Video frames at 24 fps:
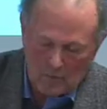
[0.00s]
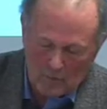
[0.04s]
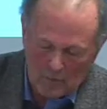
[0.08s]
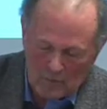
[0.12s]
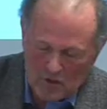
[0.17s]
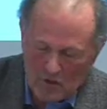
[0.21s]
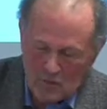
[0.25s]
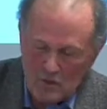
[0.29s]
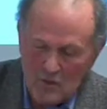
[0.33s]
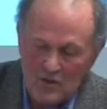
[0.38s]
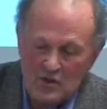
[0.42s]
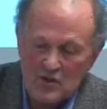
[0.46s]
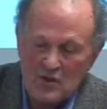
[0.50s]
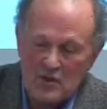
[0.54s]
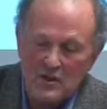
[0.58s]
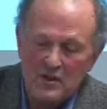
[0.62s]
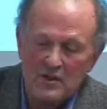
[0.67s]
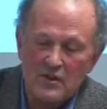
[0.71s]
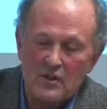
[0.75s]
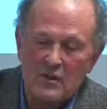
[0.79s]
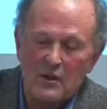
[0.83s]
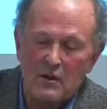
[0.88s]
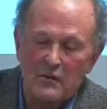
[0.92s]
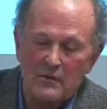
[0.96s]
Swansea
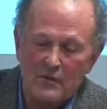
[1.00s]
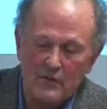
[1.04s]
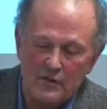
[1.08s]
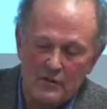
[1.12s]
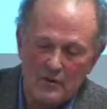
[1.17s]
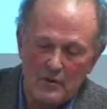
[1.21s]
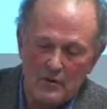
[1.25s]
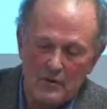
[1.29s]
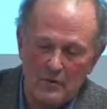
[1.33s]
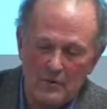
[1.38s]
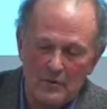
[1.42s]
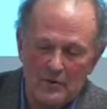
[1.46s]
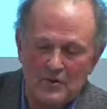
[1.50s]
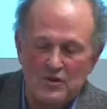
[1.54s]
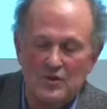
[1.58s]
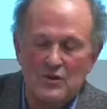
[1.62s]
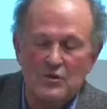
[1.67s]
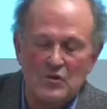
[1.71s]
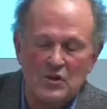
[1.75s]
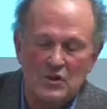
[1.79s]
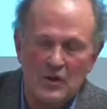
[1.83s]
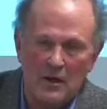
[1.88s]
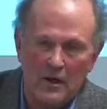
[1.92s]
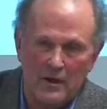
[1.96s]
has gone through
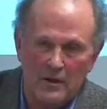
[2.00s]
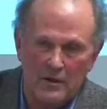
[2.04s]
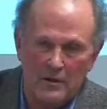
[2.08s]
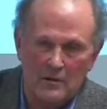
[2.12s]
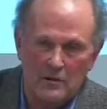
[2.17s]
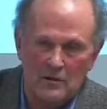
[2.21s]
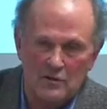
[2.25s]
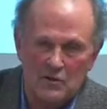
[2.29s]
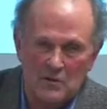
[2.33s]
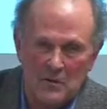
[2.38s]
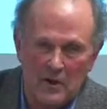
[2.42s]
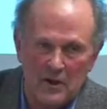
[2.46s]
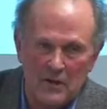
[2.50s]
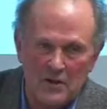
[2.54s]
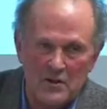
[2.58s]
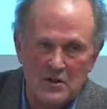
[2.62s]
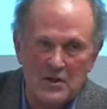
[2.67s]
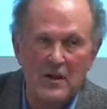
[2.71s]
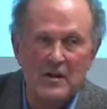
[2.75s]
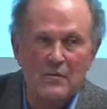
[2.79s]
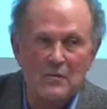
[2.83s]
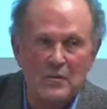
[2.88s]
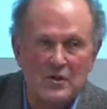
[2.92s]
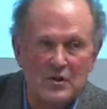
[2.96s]
2 cycles, whereas
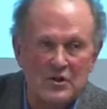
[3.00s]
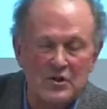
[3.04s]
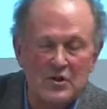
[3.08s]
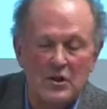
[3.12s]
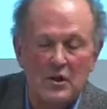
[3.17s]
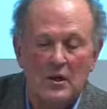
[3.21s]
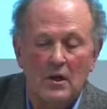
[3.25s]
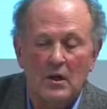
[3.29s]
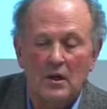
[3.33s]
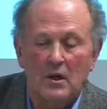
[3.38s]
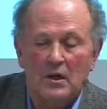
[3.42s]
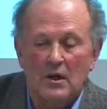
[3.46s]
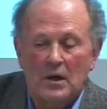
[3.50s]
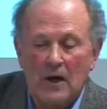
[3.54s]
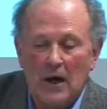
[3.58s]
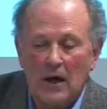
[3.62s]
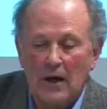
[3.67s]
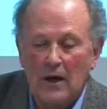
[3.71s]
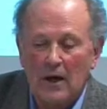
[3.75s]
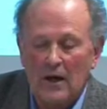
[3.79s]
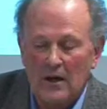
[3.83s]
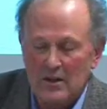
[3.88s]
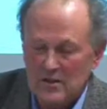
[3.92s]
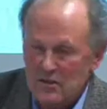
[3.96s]
Cambridge
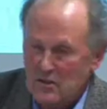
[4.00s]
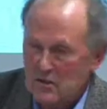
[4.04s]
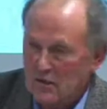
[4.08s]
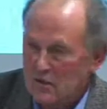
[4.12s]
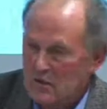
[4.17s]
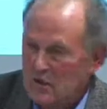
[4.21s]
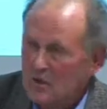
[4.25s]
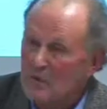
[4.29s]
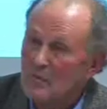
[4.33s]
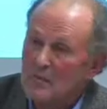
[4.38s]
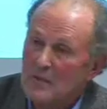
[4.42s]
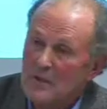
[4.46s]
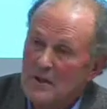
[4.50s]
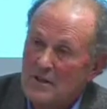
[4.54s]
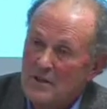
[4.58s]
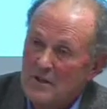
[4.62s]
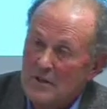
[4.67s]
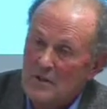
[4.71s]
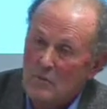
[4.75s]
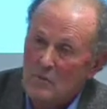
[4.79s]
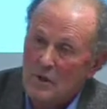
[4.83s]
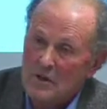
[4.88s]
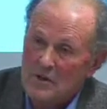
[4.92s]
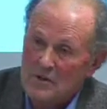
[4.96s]
has not
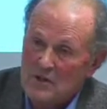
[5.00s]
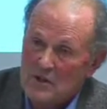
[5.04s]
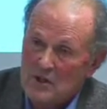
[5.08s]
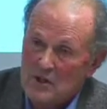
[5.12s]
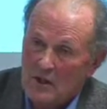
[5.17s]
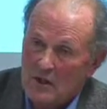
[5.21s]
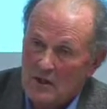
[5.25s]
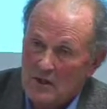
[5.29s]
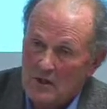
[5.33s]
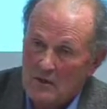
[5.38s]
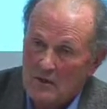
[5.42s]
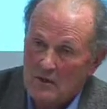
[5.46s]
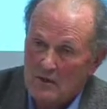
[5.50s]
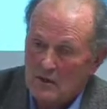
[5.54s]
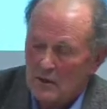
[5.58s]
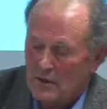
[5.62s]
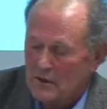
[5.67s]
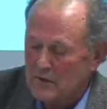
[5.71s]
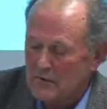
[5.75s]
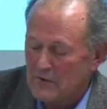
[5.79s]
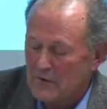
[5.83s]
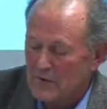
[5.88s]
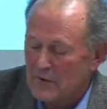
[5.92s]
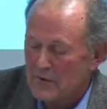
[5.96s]
completed 1 cycle
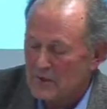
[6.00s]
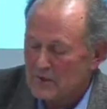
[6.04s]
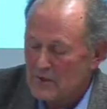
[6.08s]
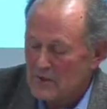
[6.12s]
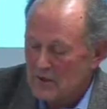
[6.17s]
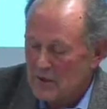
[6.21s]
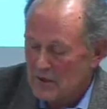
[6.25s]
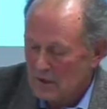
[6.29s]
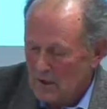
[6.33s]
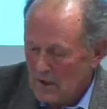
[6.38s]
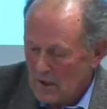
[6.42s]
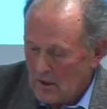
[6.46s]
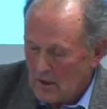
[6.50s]
over this